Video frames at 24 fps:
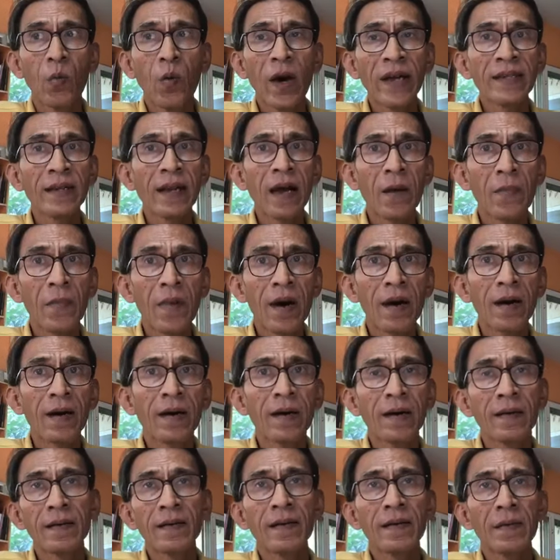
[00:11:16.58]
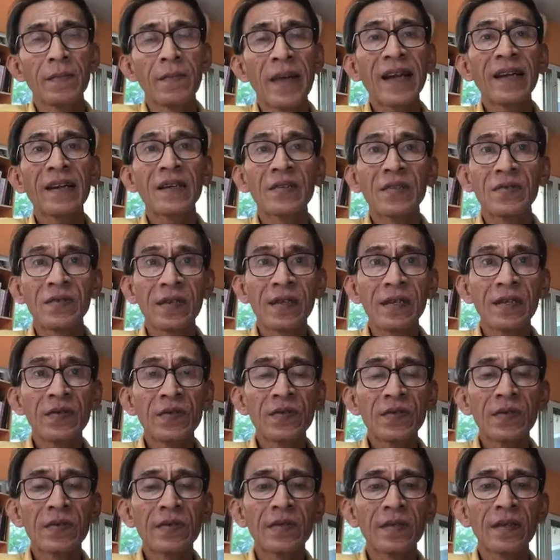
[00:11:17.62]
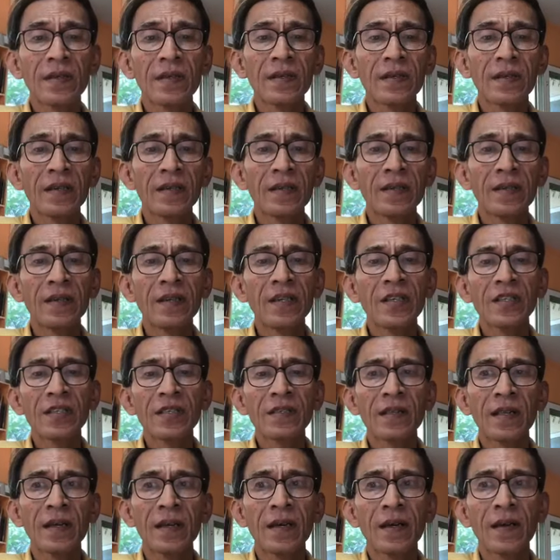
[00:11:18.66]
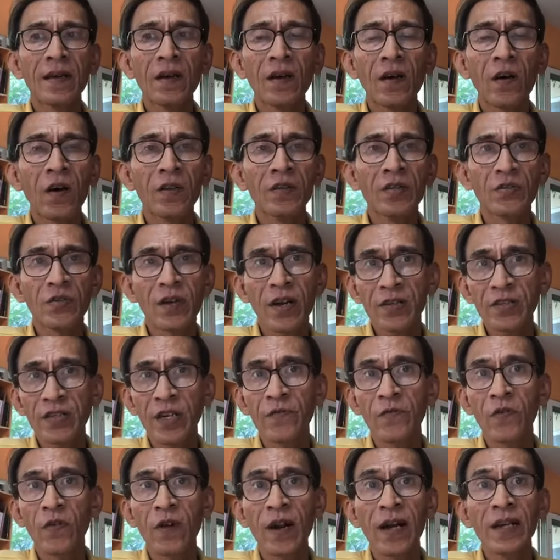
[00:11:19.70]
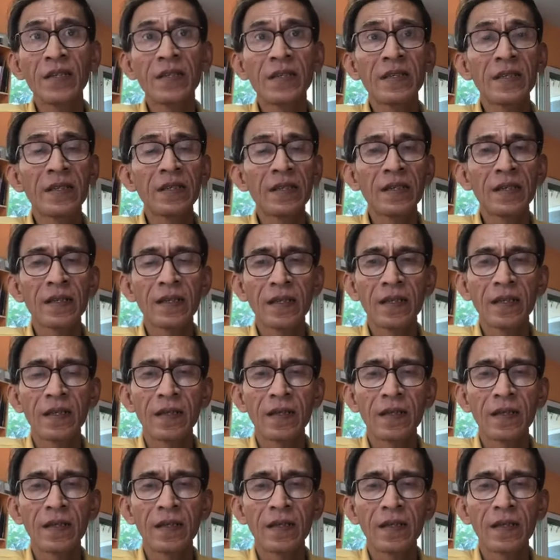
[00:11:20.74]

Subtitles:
One among magazines is Construction Variety,